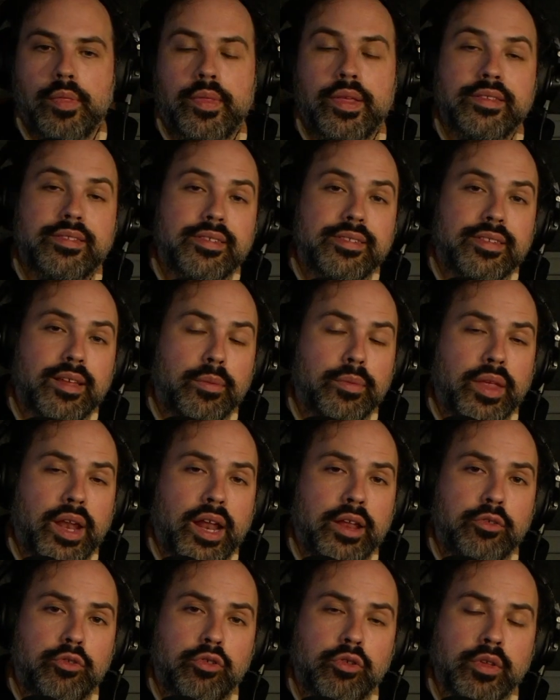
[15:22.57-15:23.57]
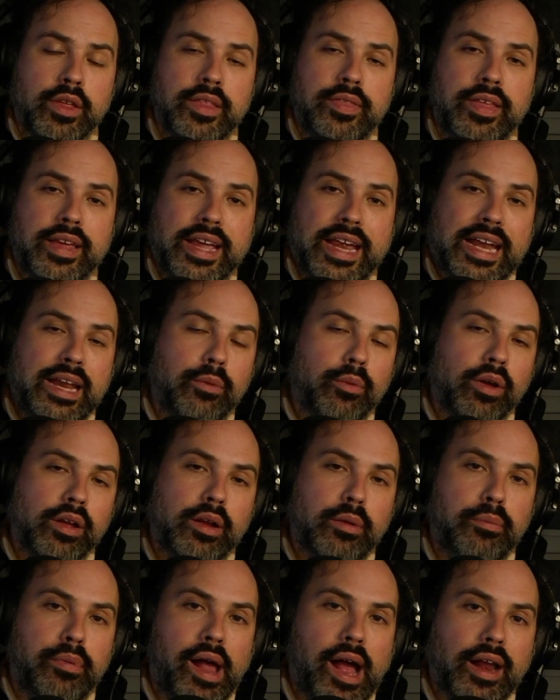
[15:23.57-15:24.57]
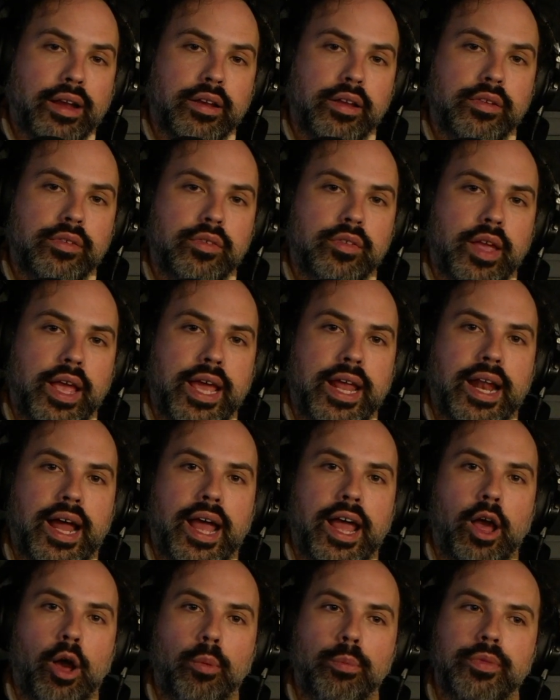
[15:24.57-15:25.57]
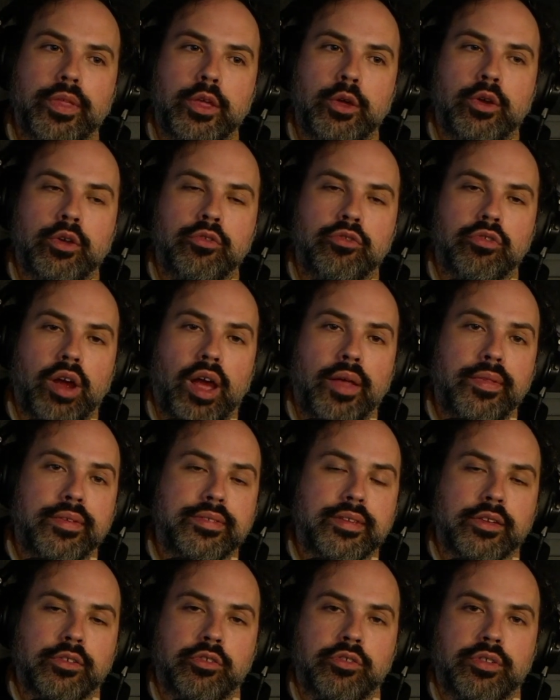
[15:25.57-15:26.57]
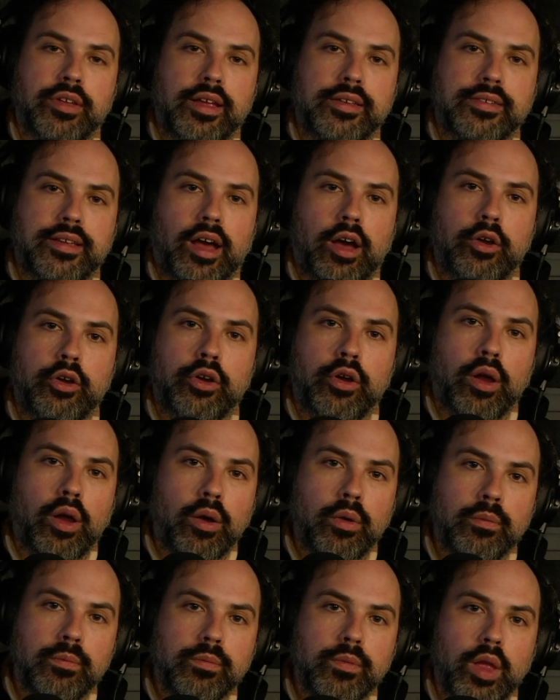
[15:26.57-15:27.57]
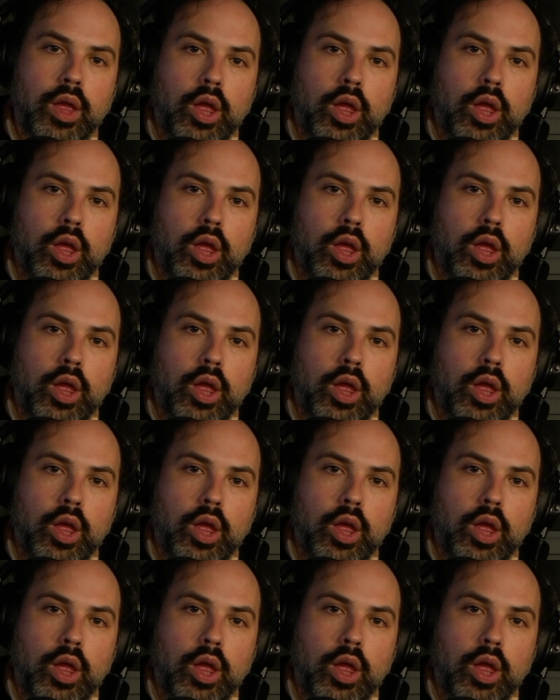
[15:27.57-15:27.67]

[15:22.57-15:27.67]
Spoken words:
This is something I truly think anyone can practice, and I hope that you can try this exercise out on your own.